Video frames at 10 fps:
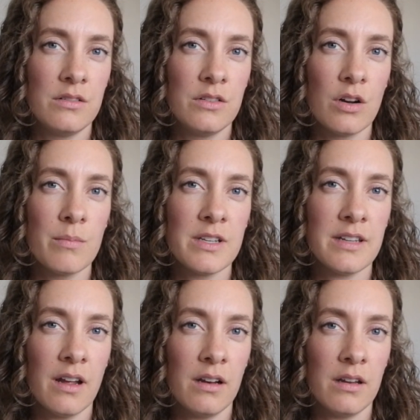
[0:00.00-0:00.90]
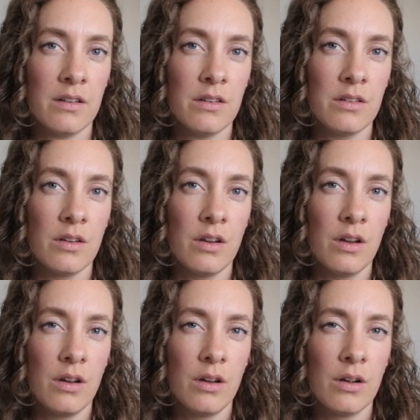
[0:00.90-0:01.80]
Dermatitis
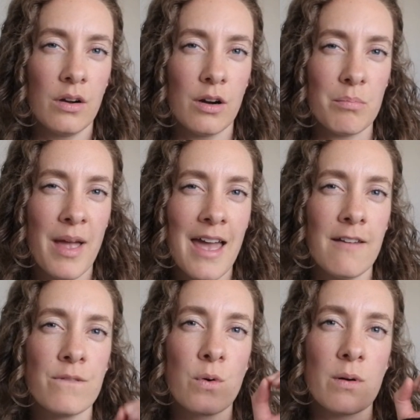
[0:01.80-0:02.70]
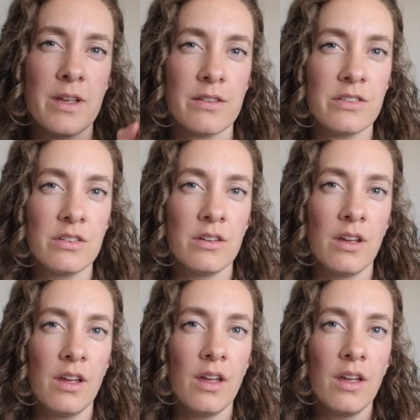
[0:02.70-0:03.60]
herpetiformis.
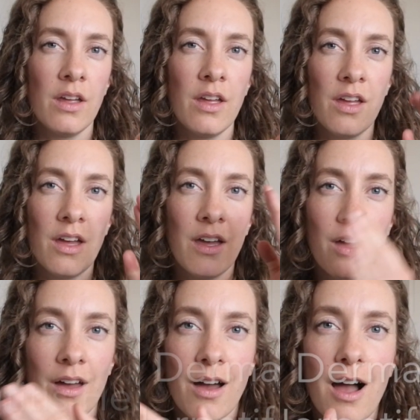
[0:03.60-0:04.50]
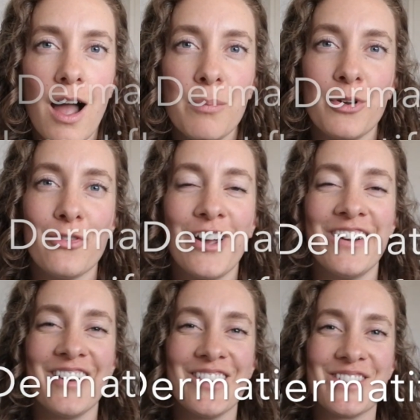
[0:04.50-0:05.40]
I'm gonna write
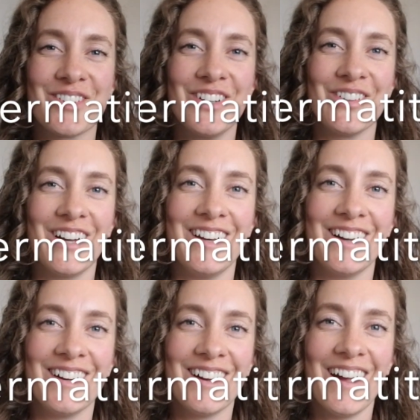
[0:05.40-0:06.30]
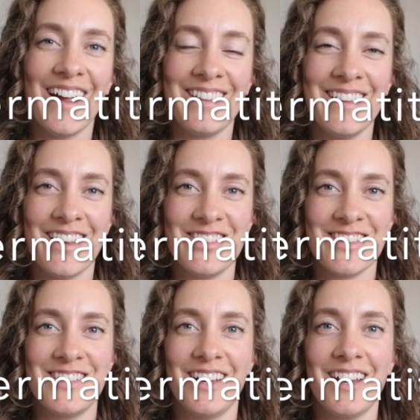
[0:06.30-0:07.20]
it on the screen right here. I think I
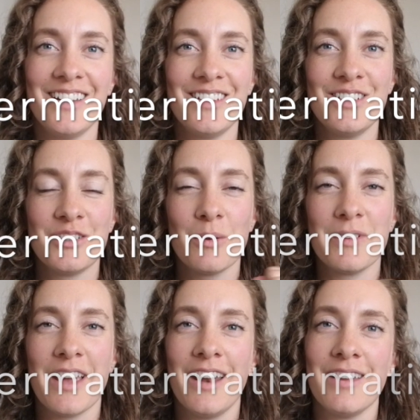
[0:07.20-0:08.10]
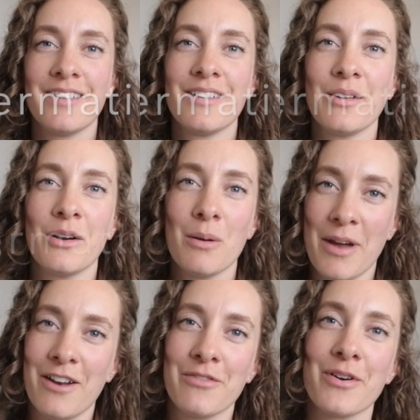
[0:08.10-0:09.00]
just did it dermatitis
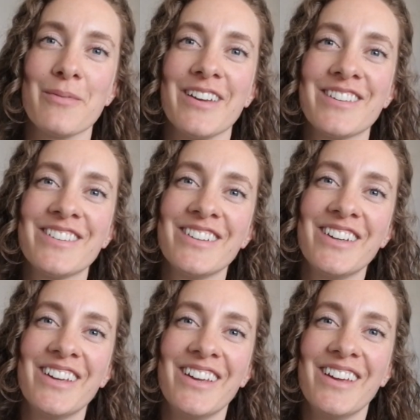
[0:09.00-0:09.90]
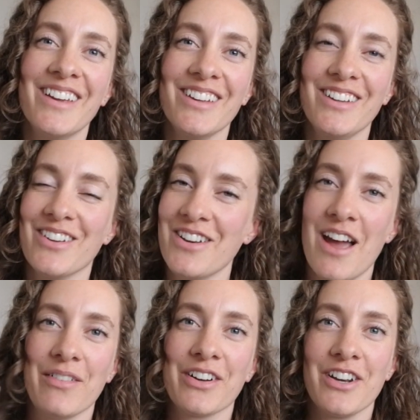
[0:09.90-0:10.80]
herpetiformis. You're
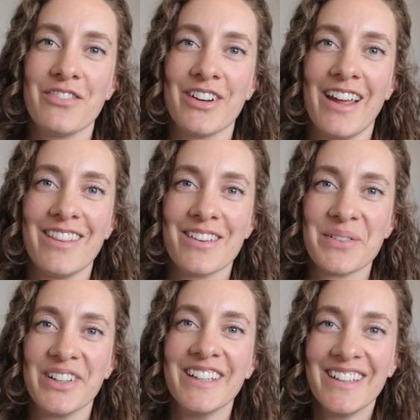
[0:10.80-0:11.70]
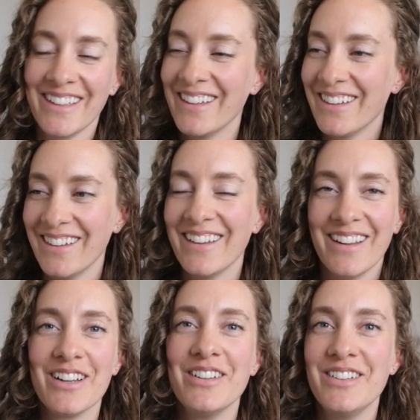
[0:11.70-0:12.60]
never gonna forget this one.
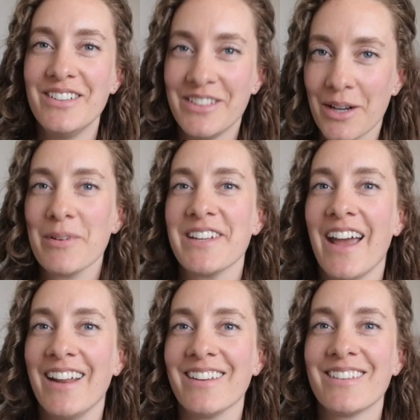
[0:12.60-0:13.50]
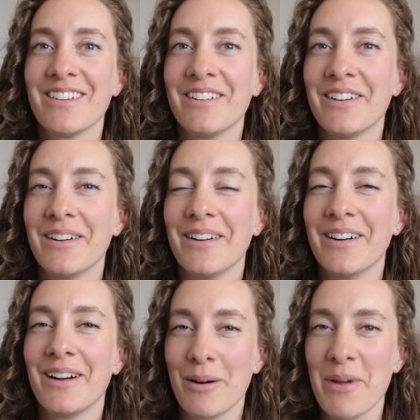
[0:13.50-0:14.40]
Dermatitis
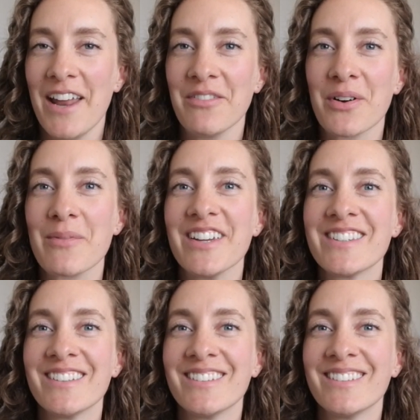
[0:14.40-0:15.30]
herpetiformis.